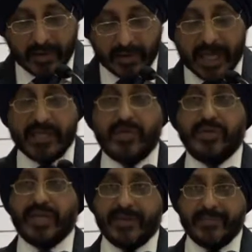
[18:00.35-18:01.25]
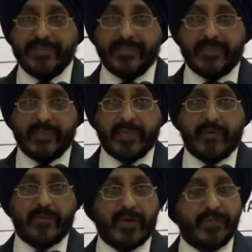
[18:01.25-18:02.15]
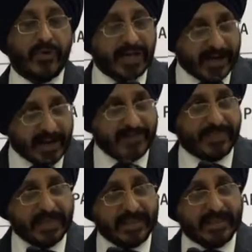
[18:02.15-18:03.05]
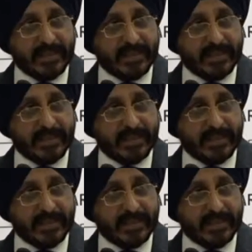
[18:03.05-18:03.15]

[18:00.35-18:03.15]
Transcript: Thank you, team from Noida campus.